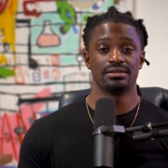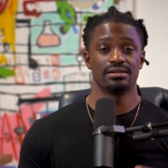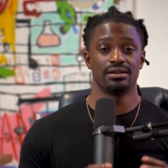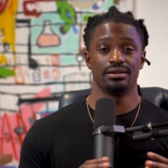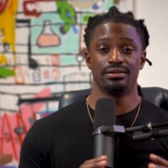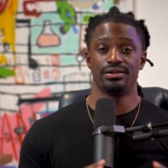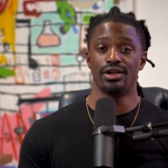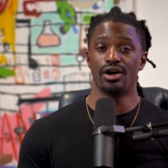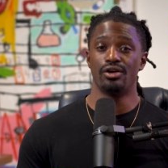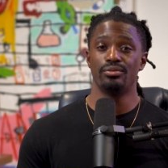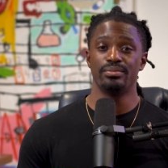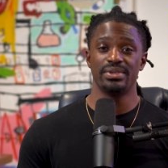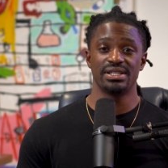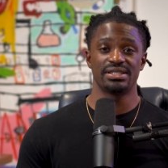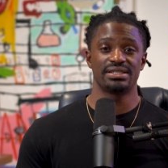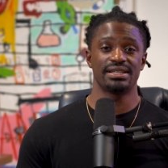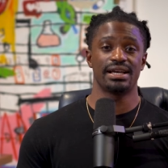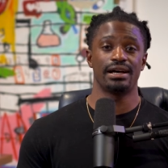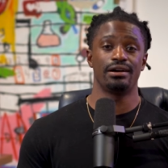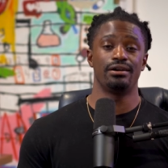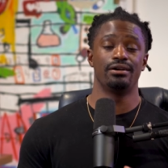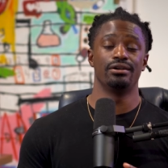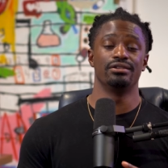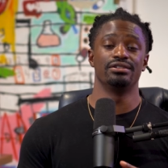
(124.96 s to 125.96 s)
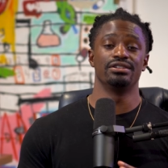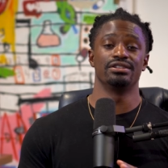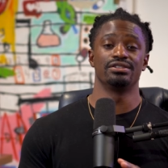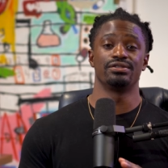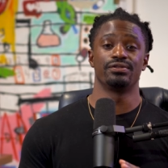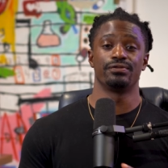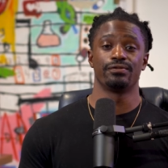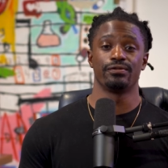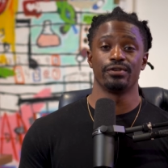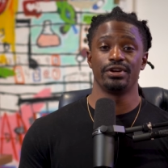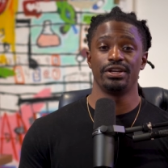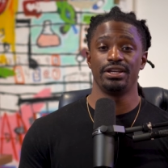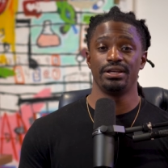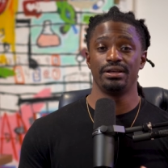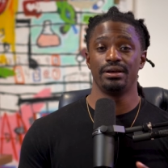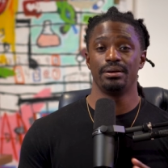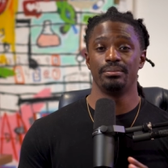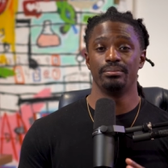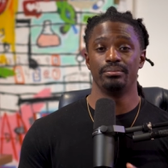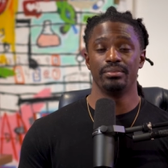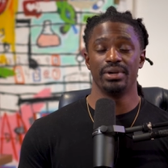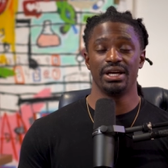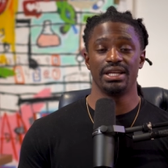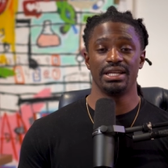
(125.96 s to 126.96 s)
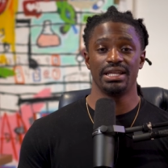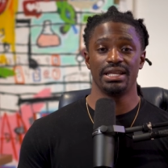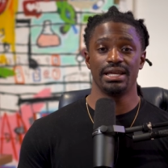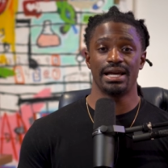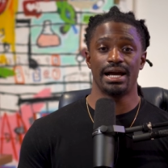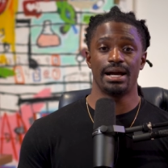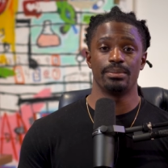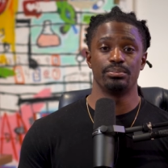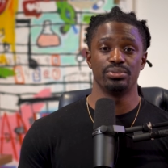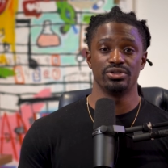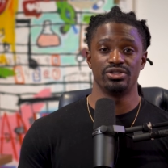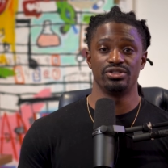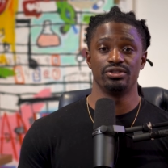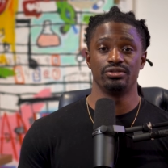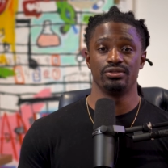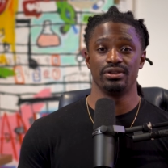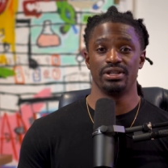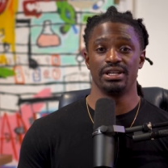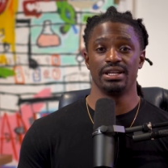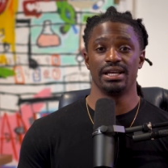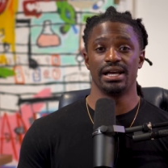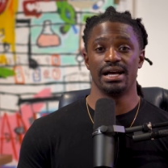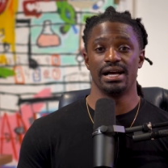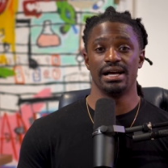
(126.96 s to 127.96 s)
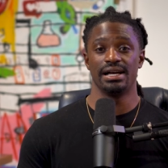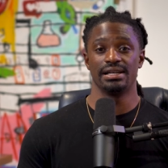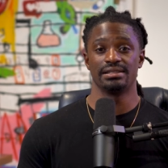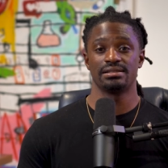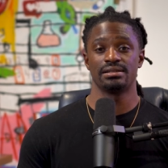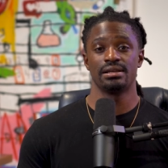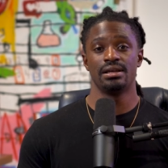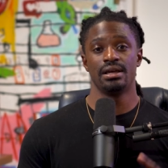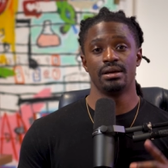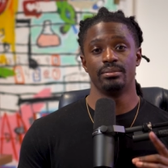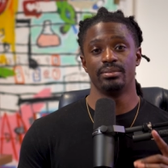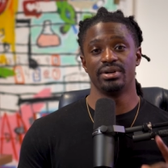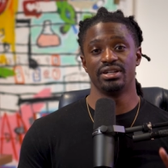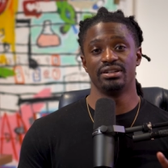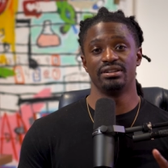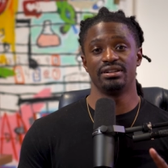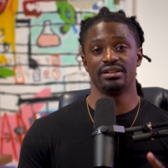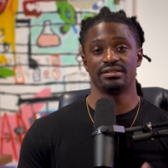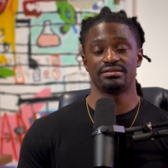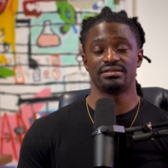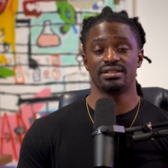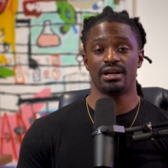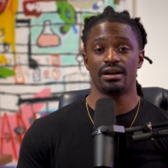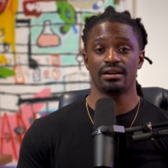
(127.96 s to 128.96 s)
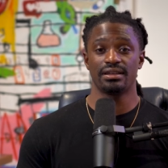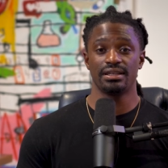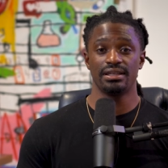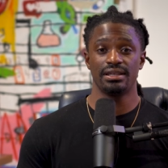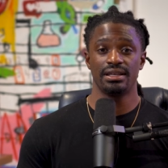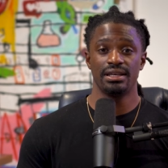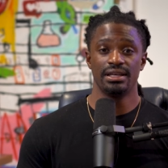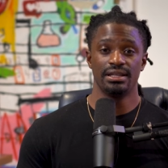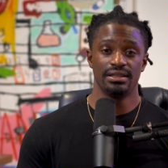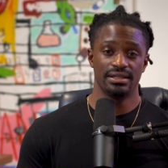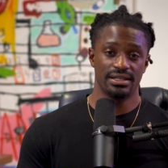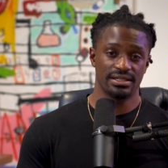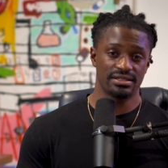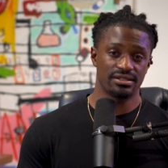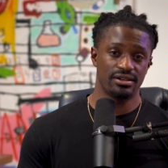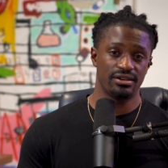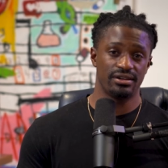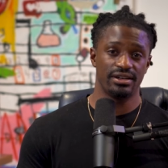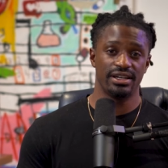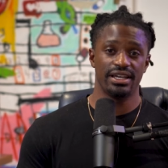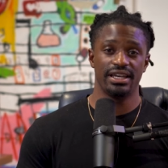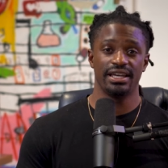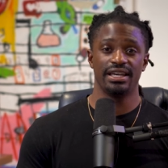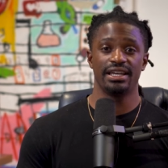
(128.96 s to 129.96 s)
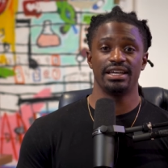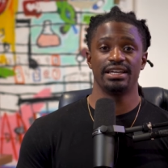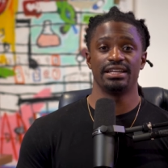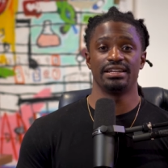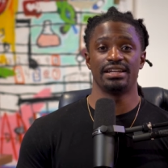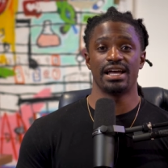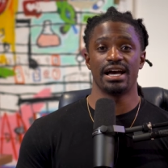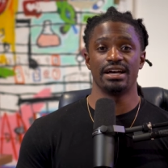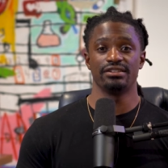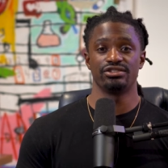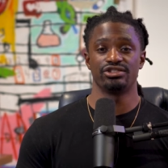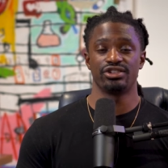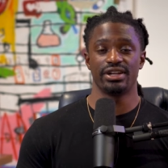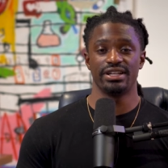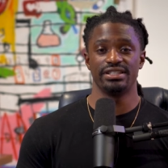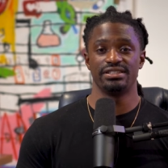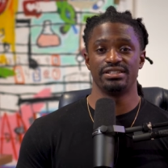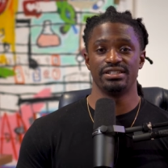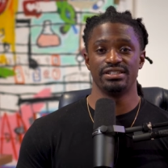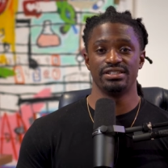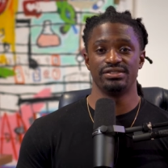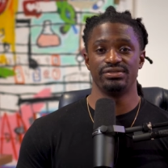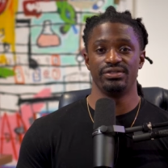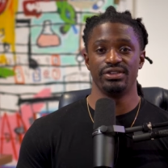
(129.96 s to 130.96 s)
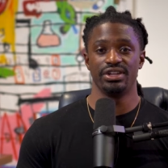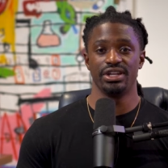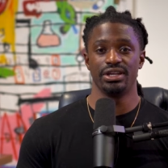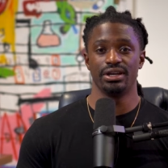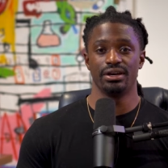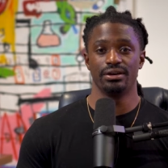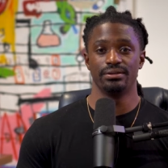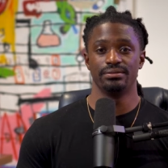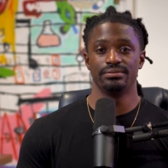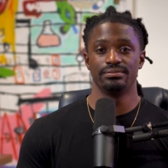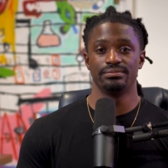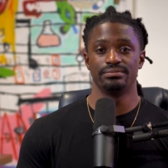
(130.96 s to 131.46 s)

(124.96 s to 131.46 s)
So don't miss out on this free money opportunity, guys. But enough talking, let's go ahead and dive straight into this video.